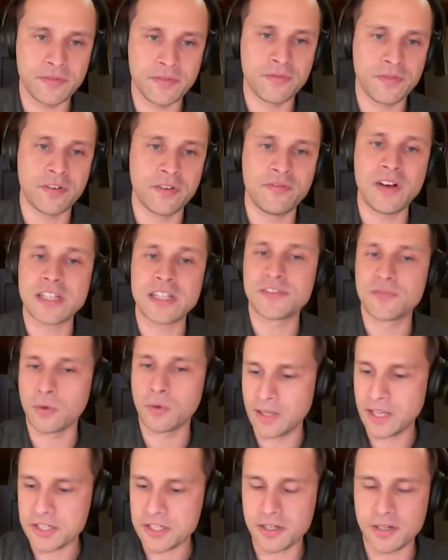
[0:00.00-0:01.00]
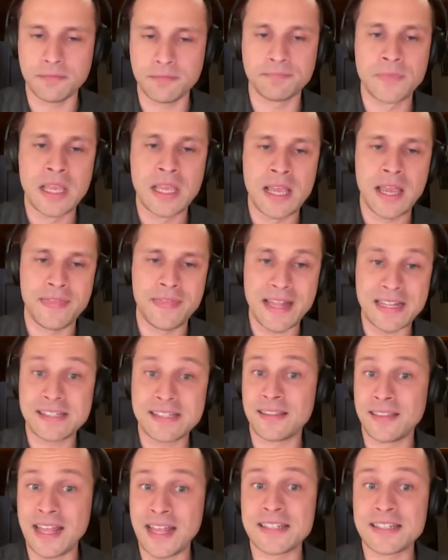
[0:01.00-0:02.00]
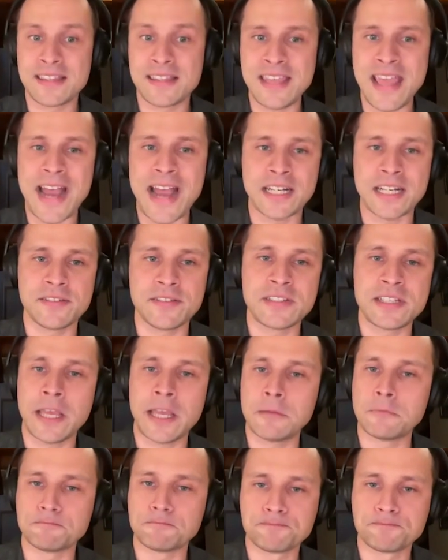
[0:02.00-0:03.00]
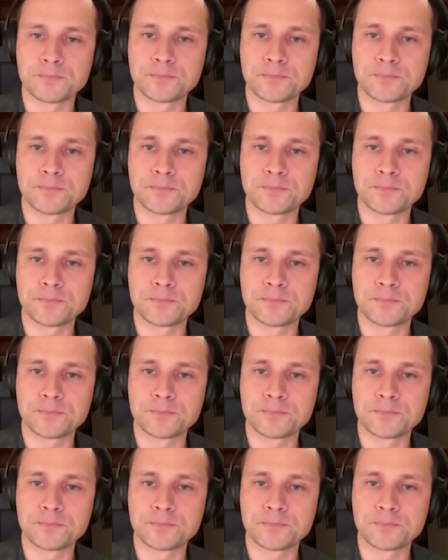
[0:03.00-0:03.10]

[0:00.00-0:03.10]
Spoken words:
for phosphorylation. And that's the active state.